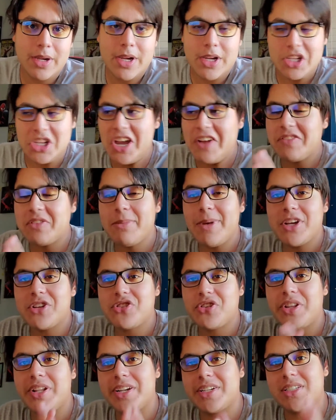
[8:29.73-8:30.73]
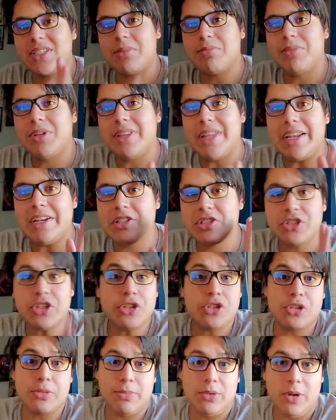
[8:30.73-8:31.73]
You have to make sure that it's something that is
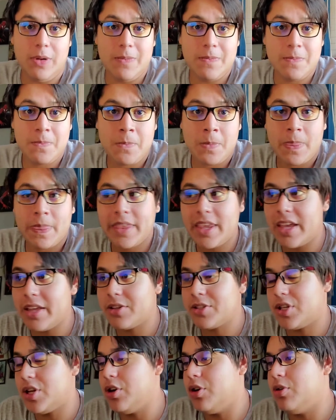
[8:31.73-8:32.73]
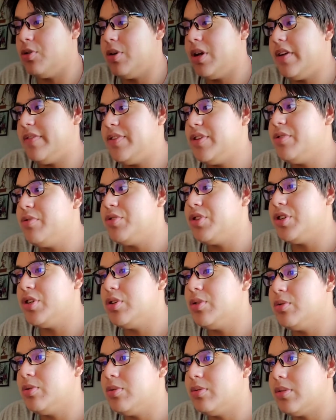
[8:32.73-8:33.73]
searchable. So if you
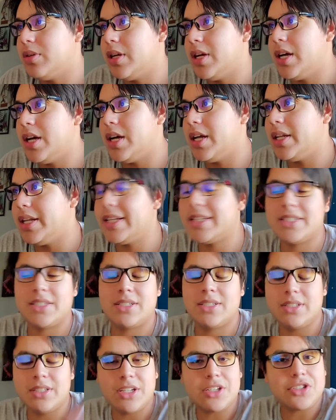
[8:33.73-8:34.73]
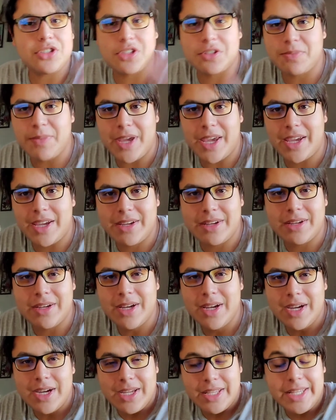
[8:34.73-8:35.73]
do, let's just make
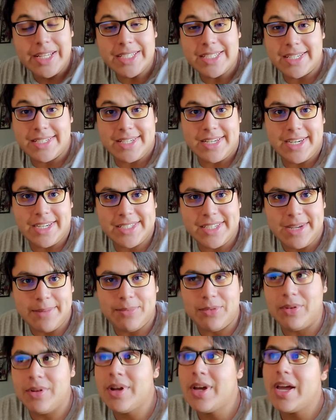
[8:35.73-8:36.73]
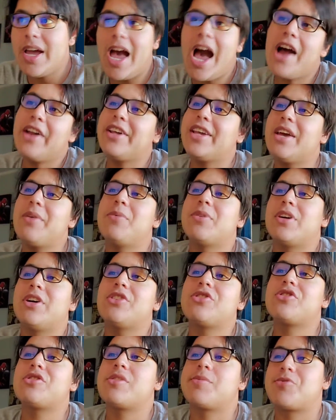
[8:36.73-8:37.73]
this as an example. How to get
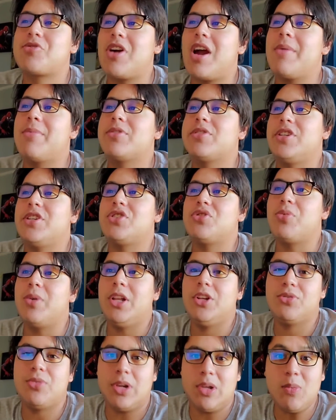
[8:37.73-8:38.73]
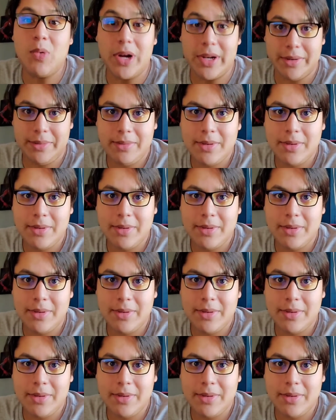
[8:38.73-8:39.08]
100 subscribers in 2021.